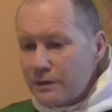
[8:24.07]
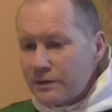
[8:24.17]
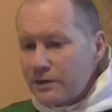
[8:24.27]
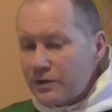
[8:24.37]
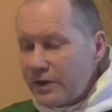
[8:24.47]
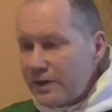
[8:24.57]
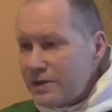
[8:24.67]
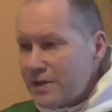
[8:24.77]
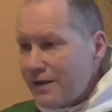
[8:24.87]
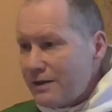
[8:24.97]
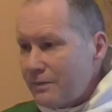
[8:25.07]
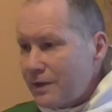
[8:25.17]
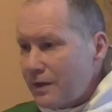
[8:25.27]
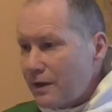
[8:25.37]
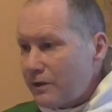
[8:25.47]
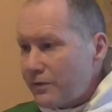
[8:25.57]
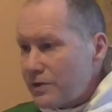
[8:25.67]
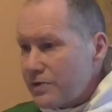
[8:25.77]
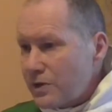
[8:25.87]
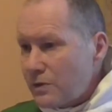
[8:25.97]
That the greatest enemy of
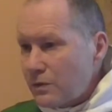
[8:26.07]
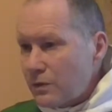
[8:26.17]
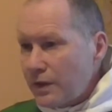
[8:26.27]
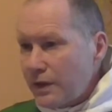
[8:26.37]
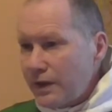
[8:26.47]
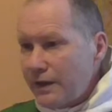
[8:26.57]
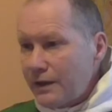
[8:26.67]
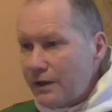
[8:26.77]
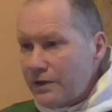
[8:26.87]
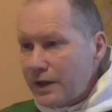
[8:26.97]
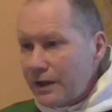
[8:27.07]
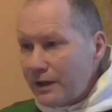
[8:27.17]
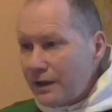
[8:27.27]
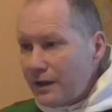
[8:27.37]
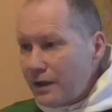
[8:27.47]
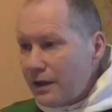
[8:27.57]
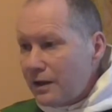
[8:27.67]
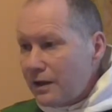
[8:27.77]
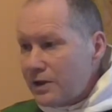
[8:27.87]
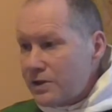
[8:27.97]
our soul in our day
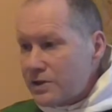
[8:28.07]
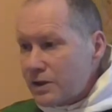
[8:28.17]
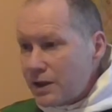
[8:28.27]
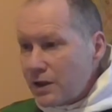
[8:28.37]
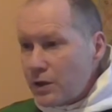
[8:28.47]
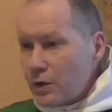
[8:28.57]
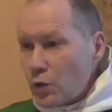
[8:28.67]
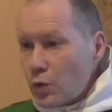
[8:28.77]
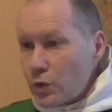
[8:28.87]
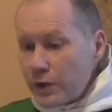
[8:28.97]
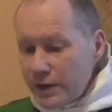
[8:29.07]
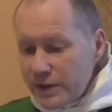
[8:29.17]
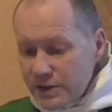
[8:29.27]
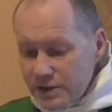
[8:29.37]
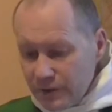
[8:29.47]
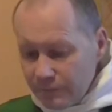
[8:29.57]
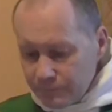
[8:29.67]
is noise.